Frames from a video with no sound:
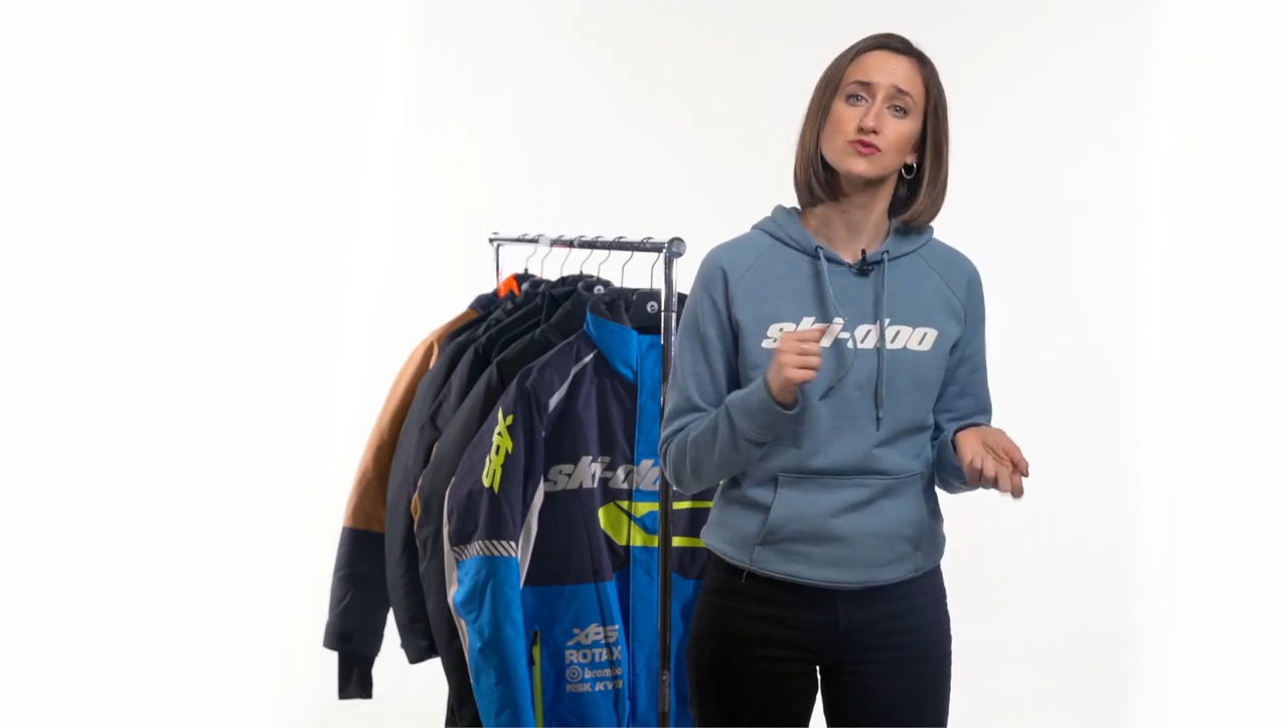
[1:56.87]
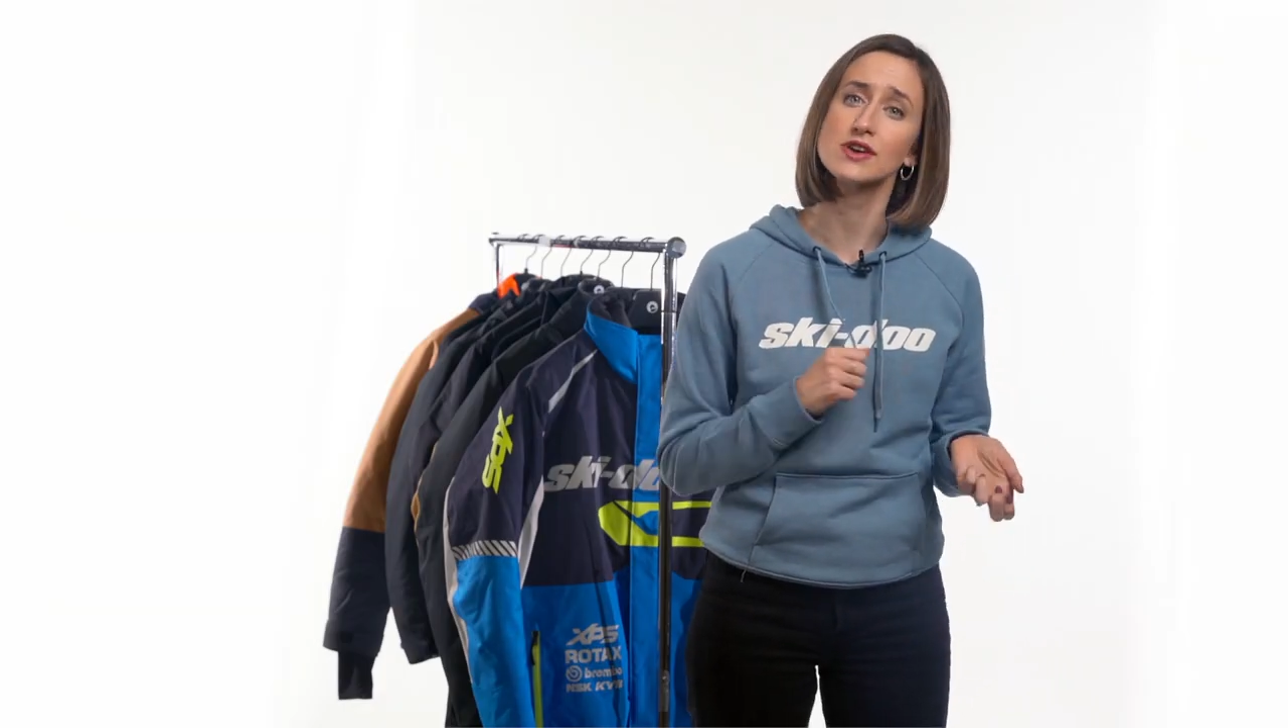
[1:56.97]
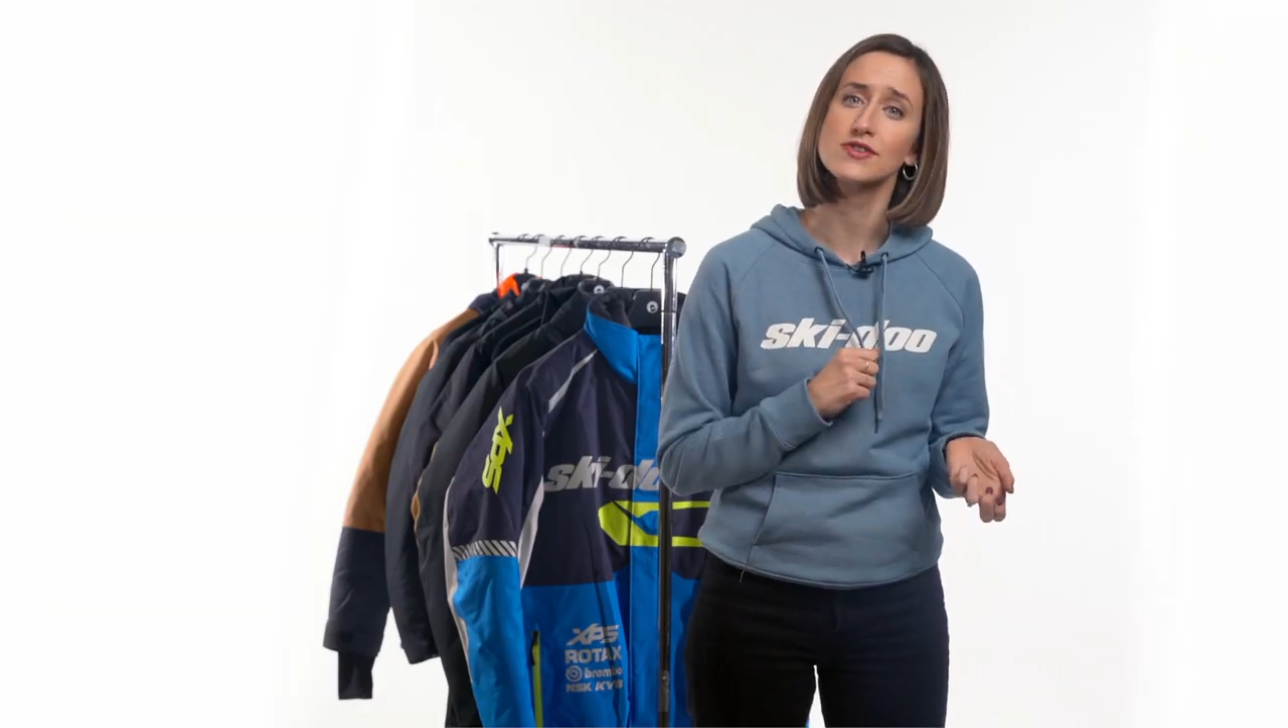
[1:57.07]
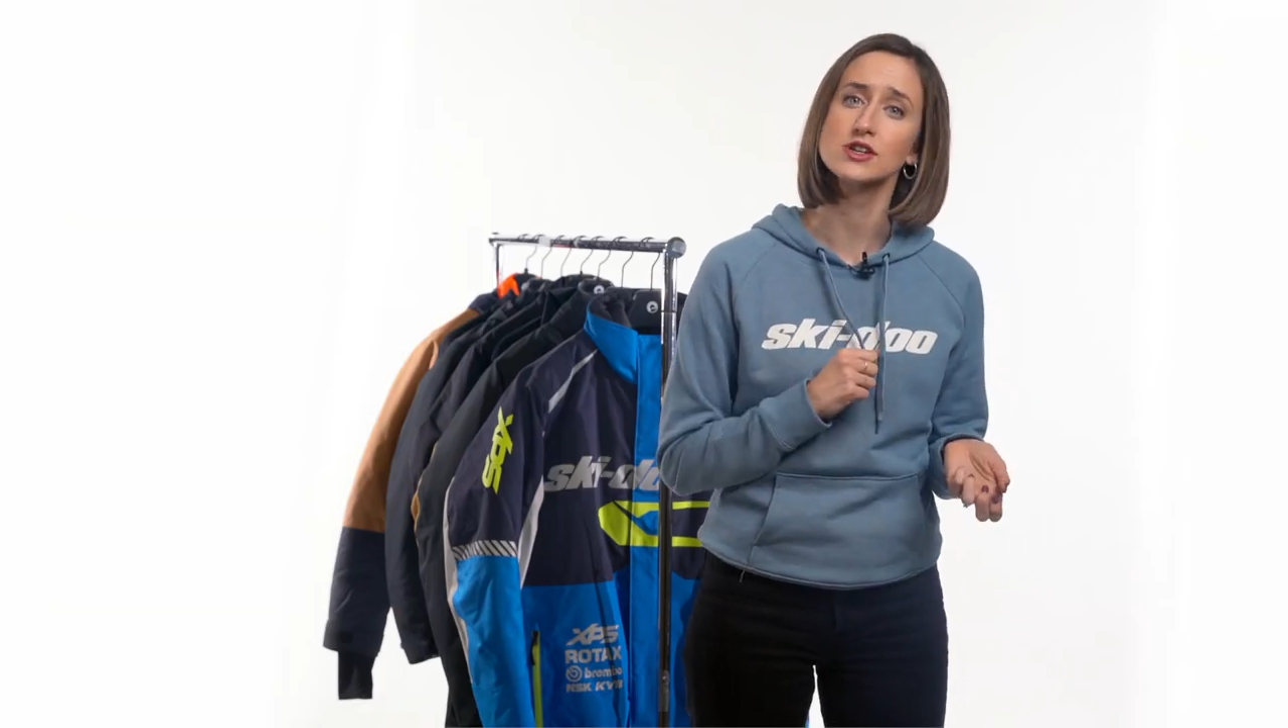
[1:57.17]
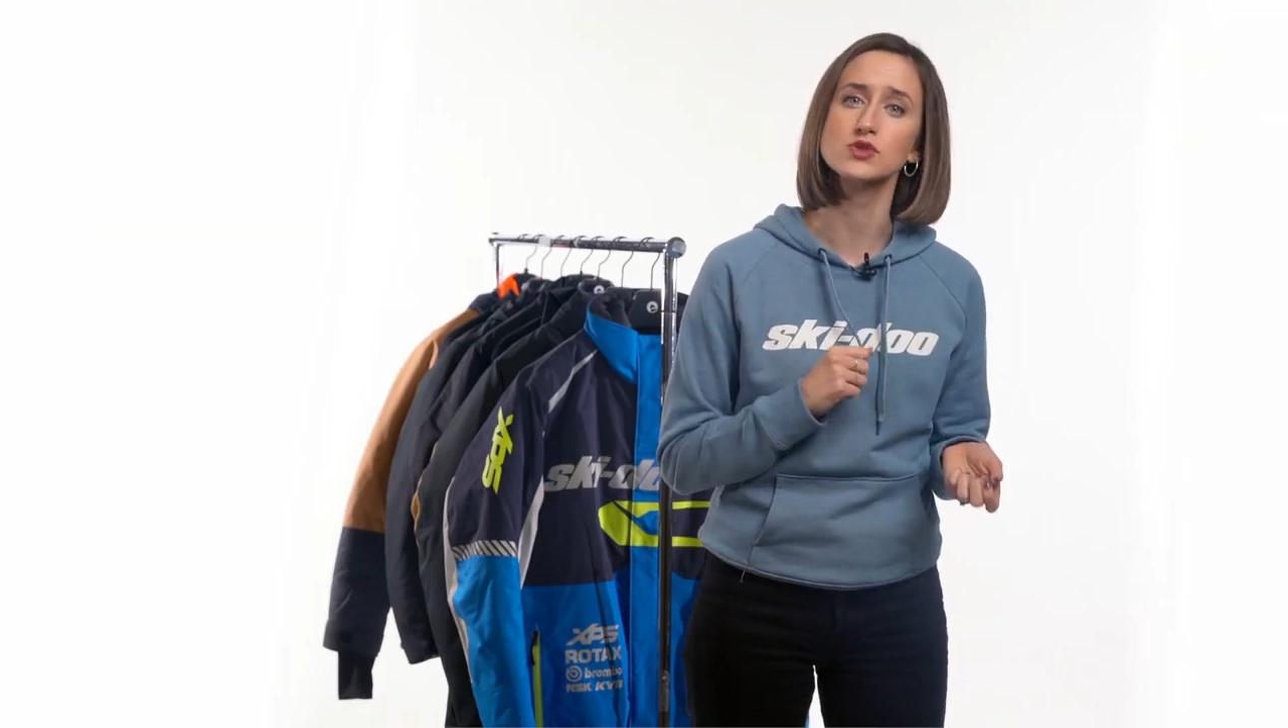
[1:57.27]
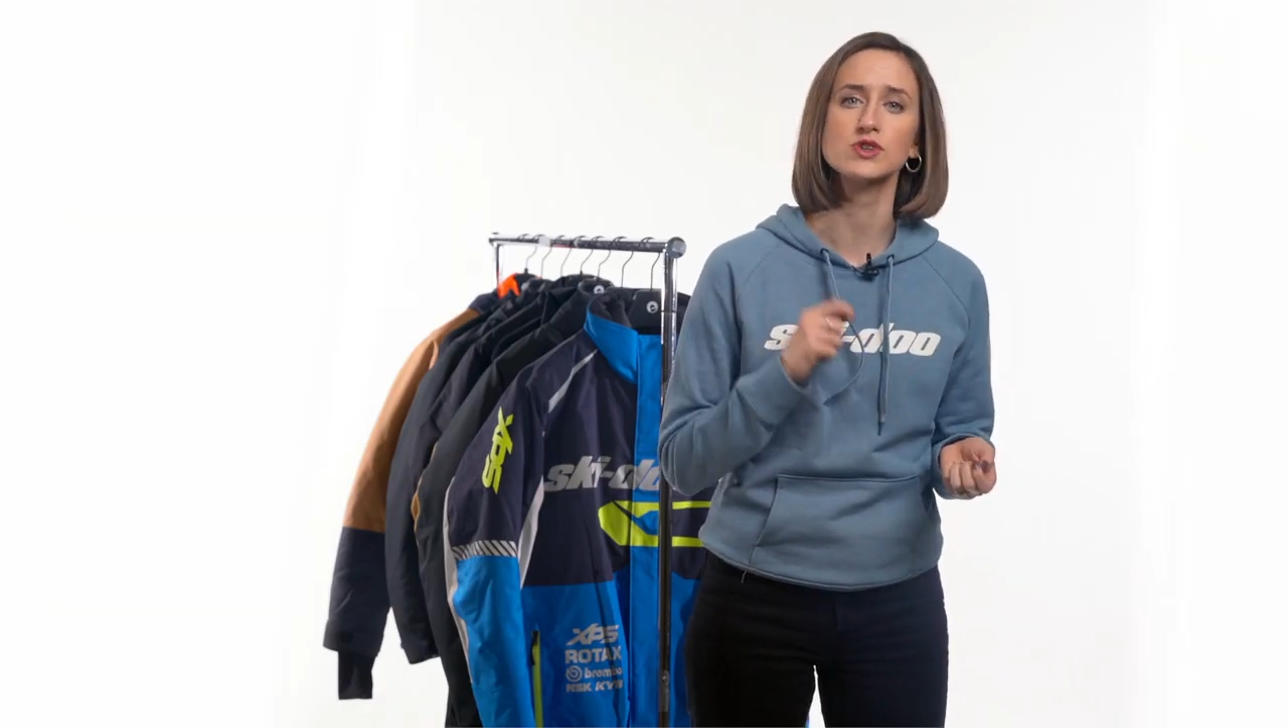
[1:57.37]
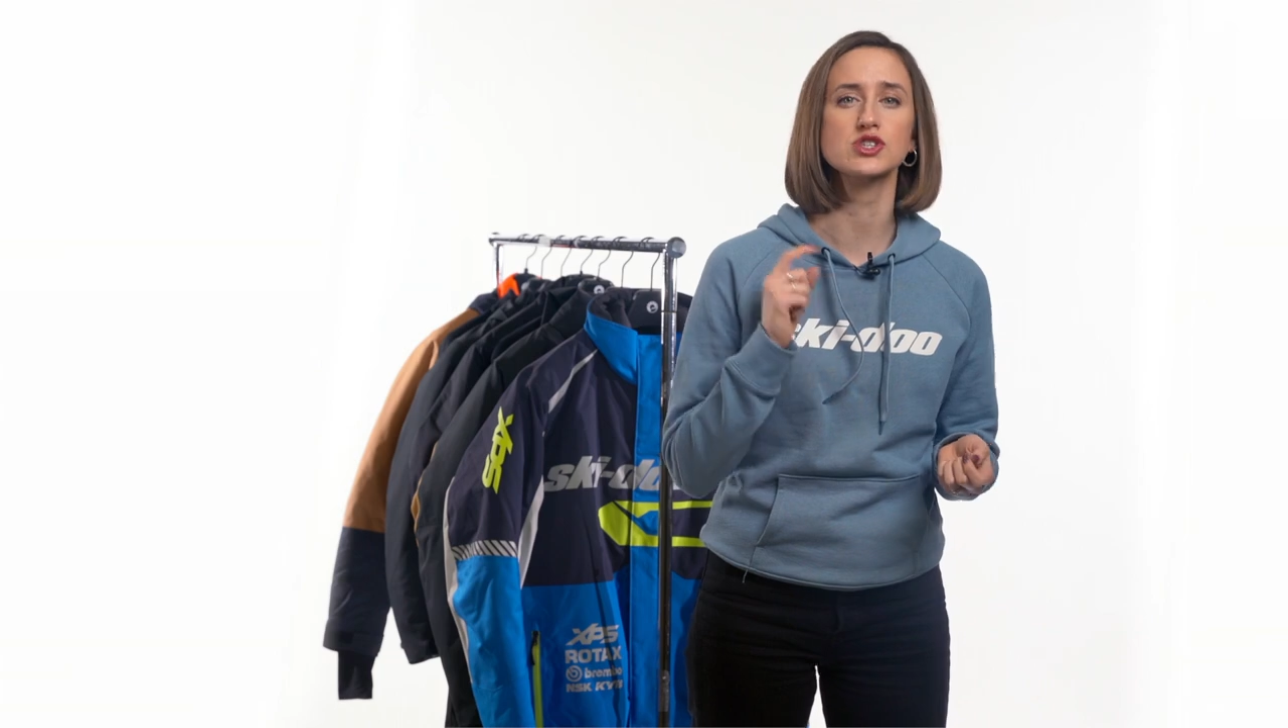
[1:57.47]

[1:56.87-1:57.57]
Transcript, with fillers: and rivers,